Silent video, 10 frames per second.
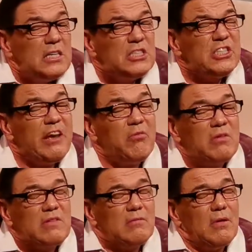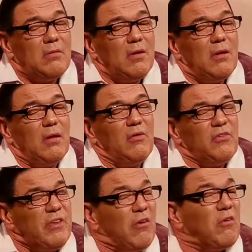she was
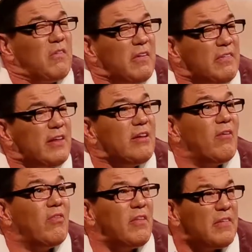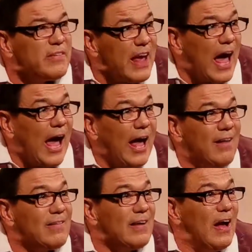still sitting on the
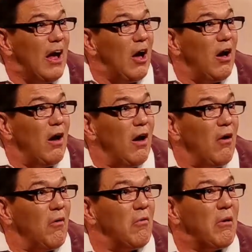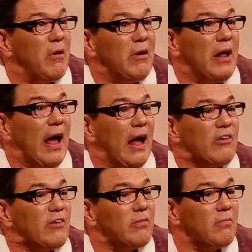stairs wearing a
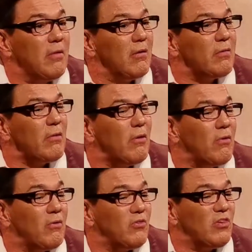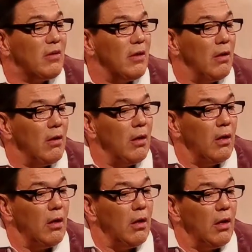hat and coat.
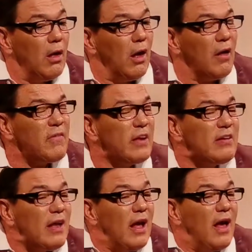I said,